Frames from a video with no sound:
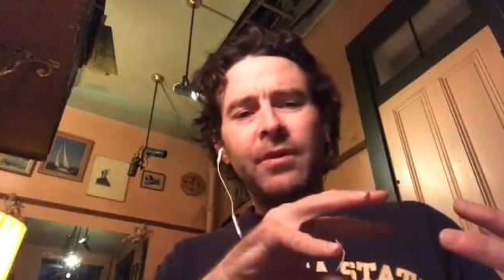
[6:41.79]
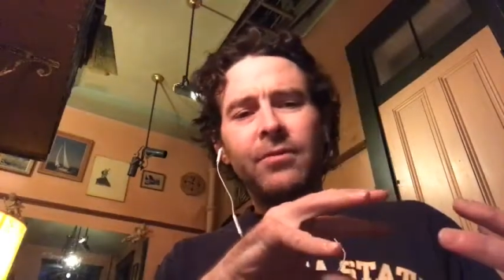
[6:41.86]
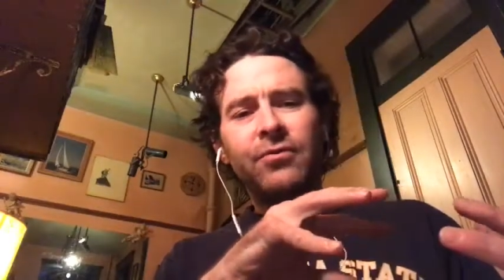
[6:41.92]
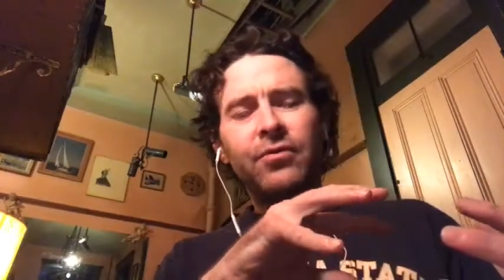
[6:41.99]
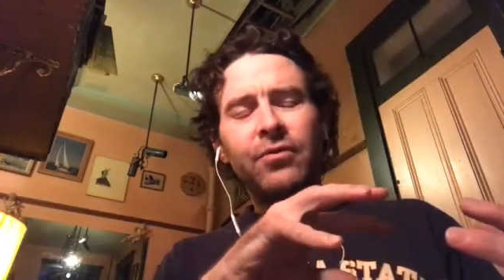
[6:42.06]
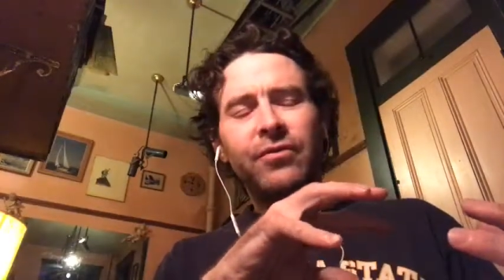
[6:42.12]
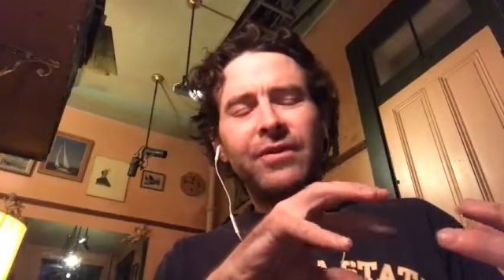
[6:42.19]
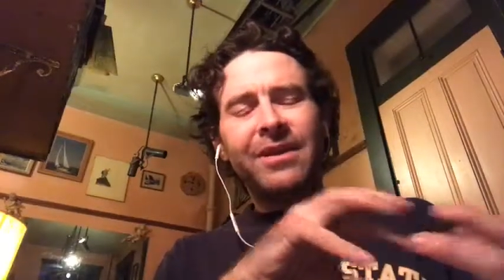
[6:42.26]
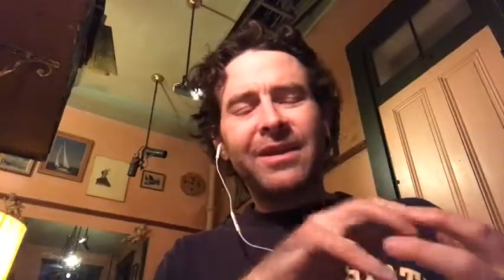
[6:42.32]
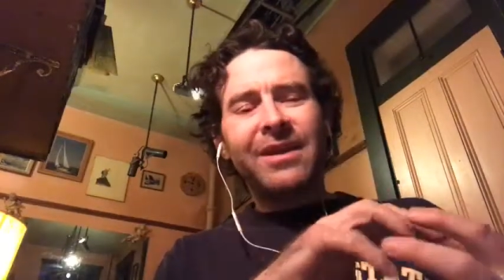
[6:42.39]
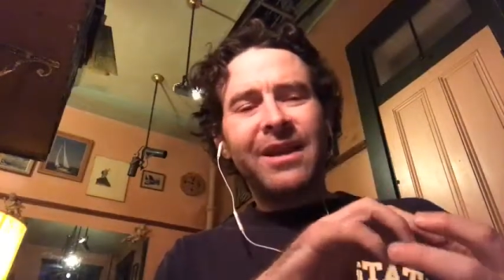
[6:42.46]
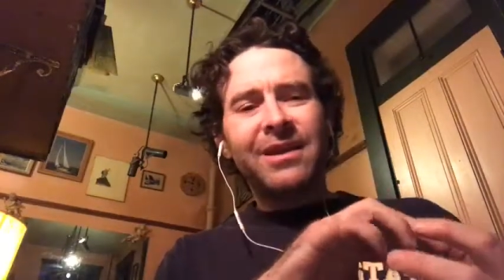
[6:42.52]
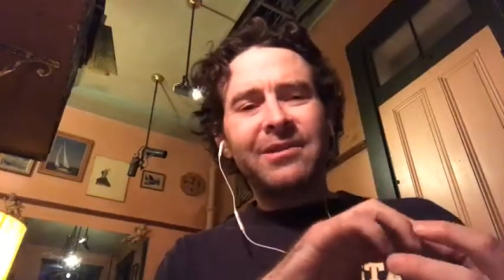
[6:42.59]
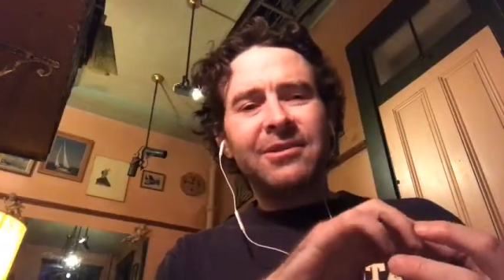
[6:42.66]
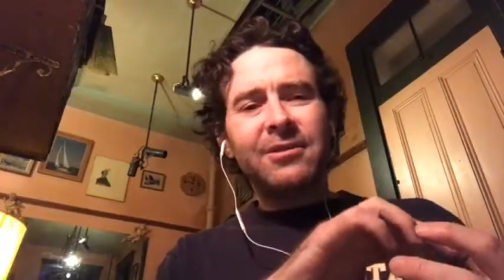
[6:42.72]
sort of
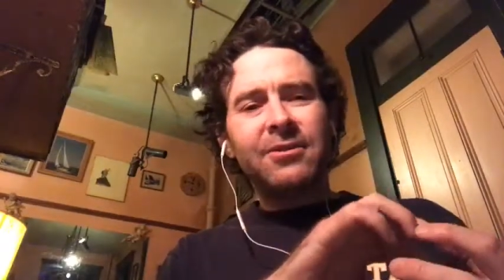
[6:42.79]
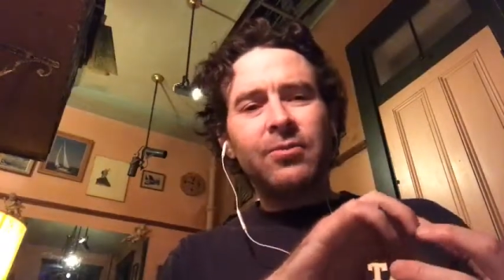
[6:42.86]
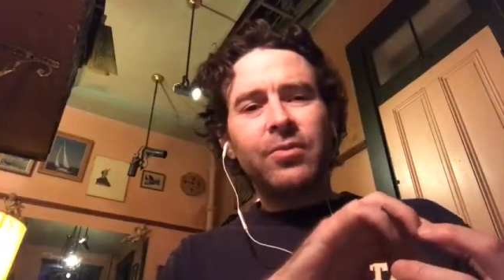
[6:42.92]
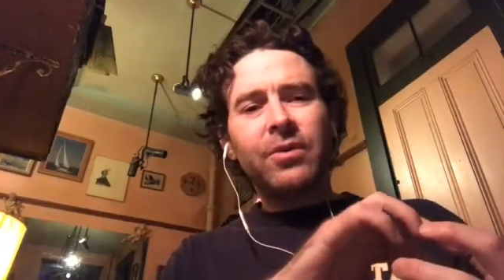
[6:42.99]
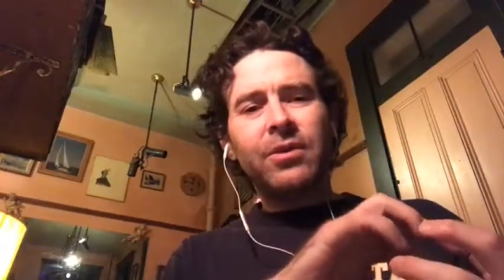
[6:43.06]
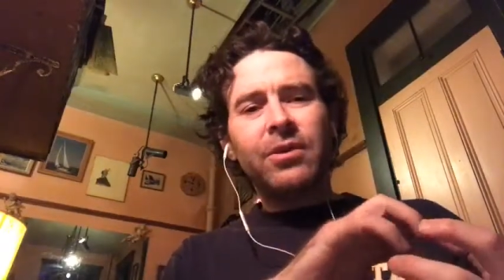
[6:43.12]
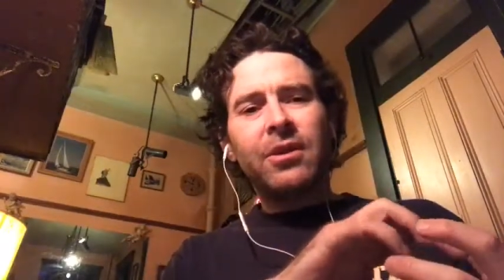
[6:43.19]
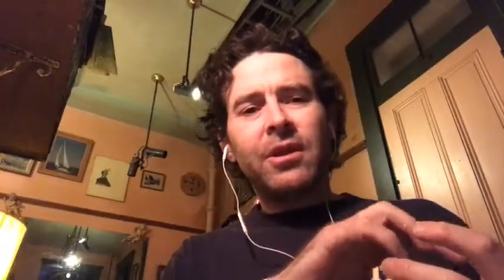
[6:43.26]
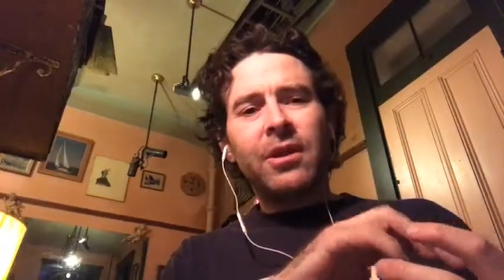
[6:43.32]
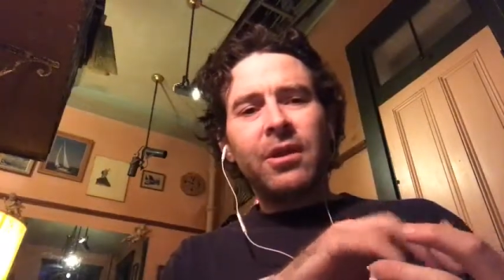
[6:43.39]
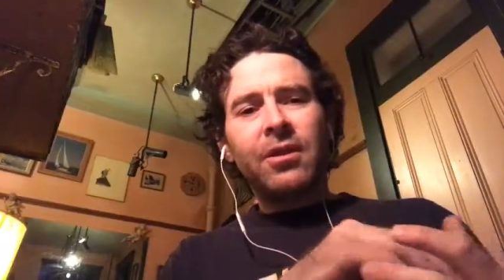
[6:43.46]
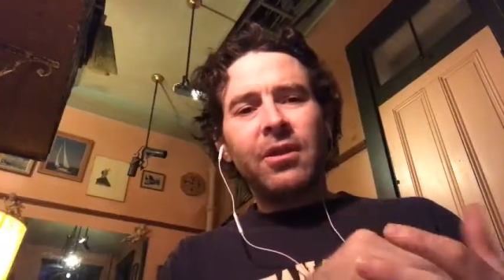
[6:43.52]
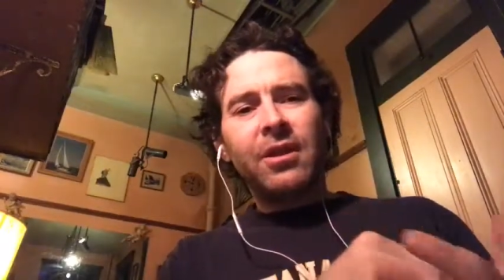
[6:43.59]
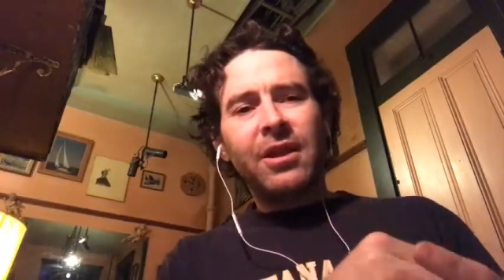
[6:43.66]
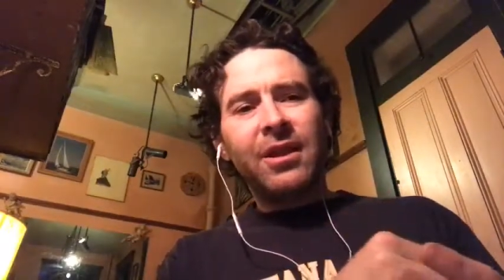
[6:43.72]
connected with
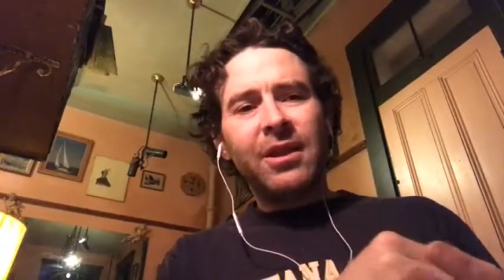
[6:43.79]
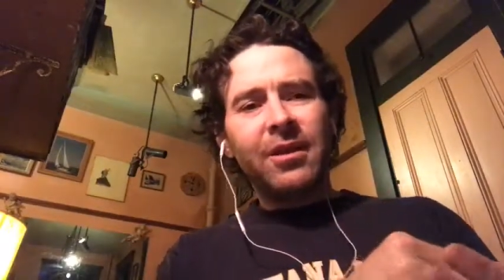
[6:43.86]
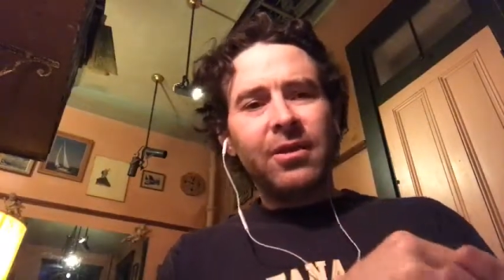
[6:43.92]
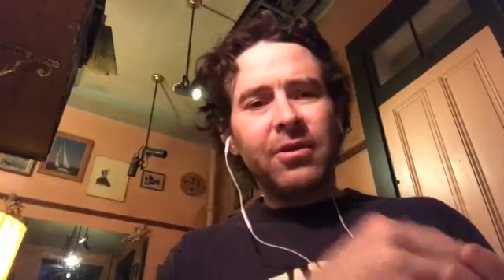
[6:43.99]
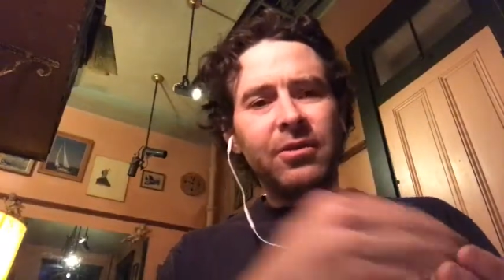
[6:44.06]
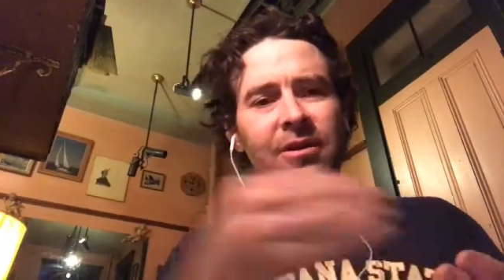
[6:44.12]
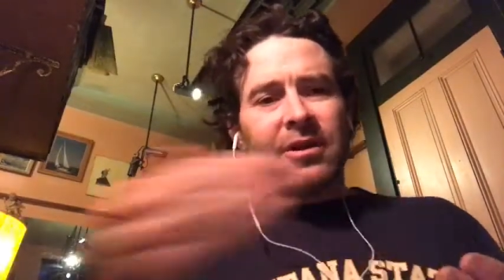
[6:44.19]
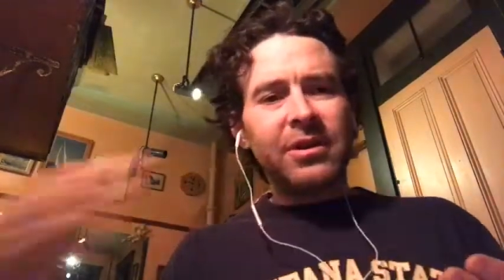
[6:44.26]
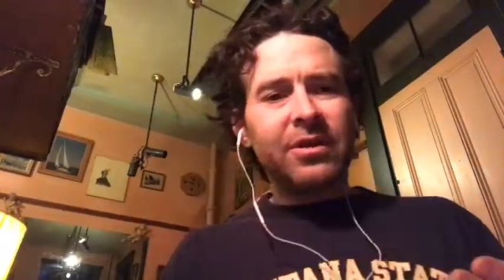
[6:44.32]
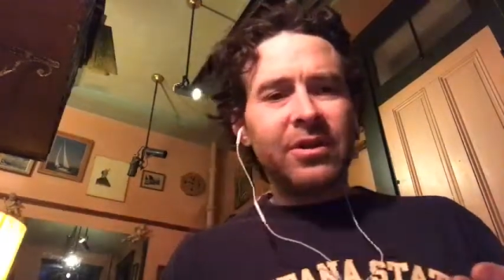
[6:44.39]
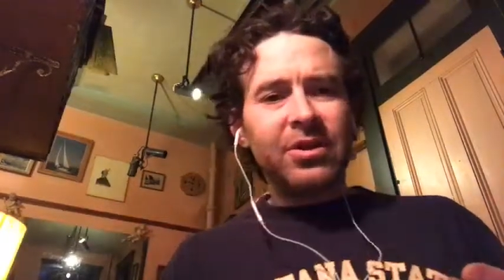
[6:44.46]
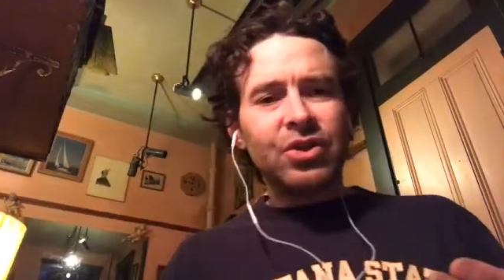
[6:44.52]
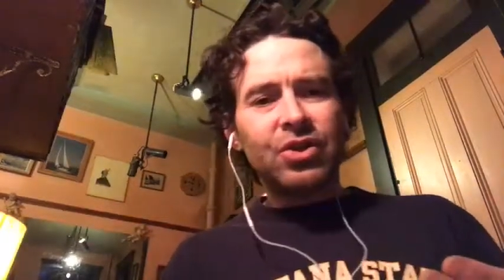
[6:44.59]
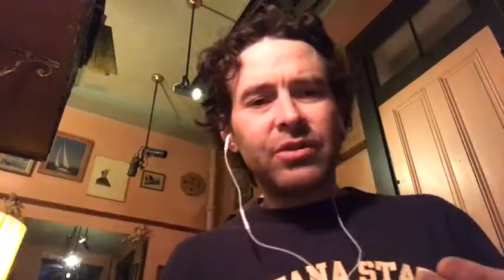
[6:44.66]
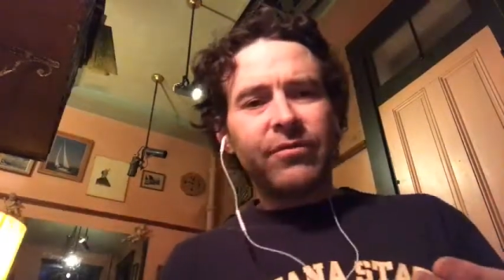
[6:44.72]
the
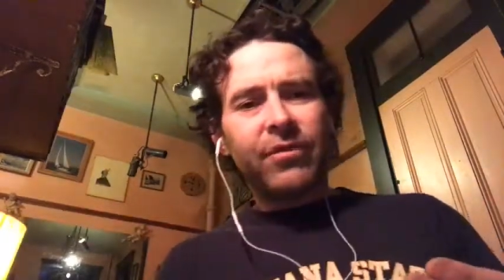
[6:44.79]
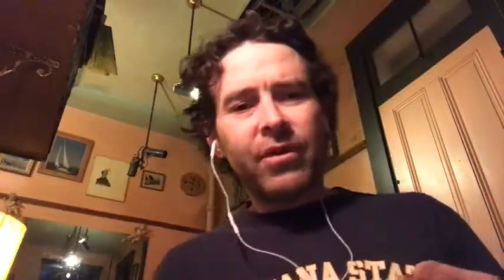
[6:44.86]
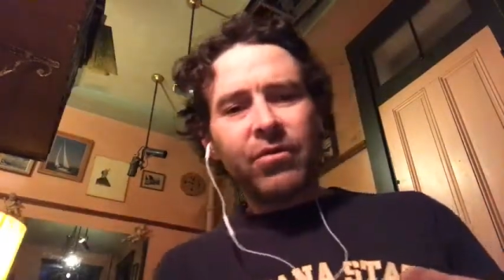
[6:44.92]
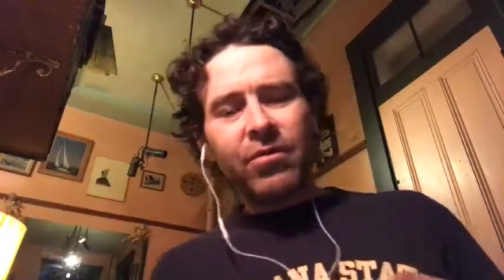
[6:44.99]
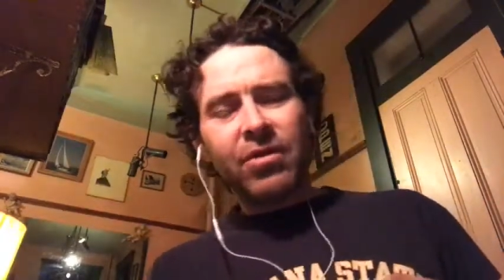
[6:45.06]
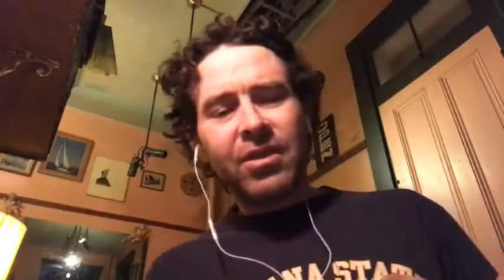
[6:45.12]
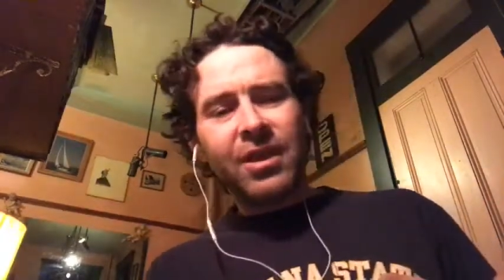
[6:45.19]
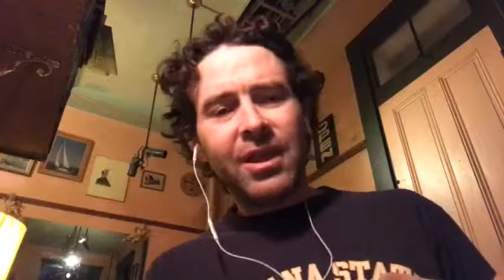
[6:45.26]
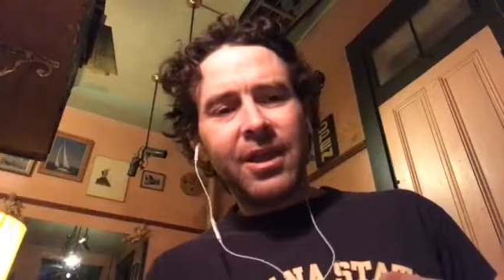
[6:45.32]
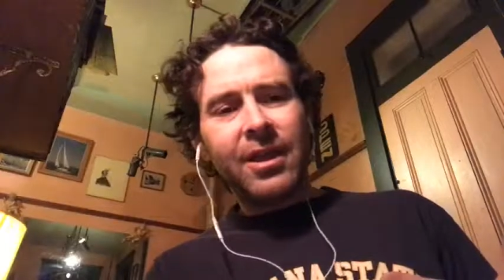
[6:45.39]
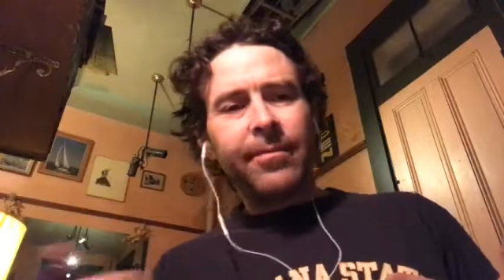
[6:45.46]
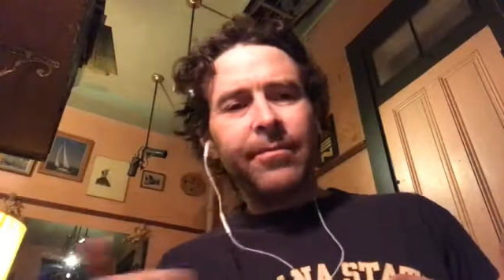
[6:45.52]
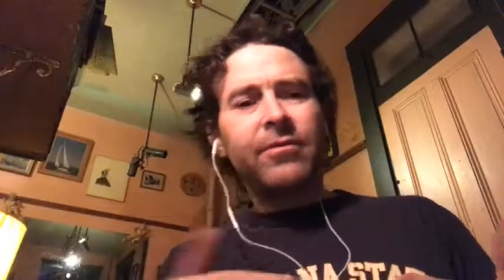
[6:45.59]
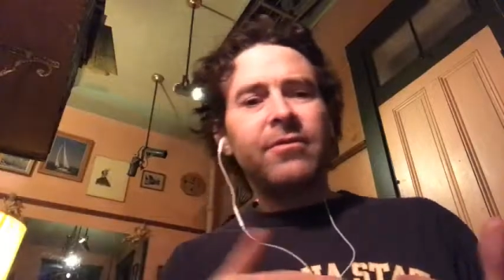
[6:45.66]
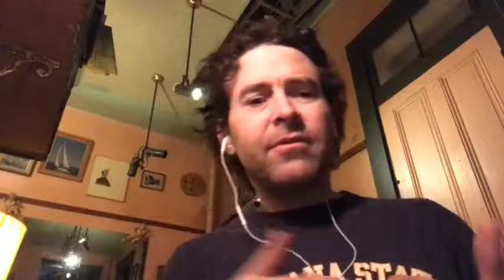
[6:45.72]
articulation of other
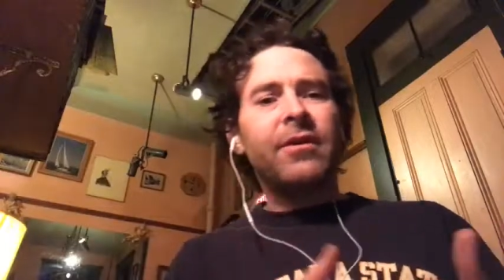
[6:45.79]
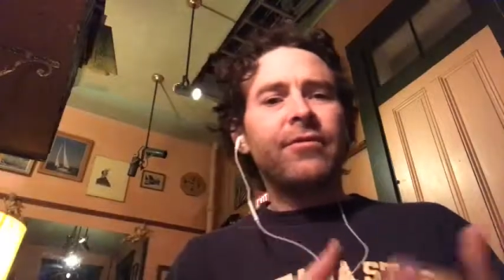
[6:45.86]
themes,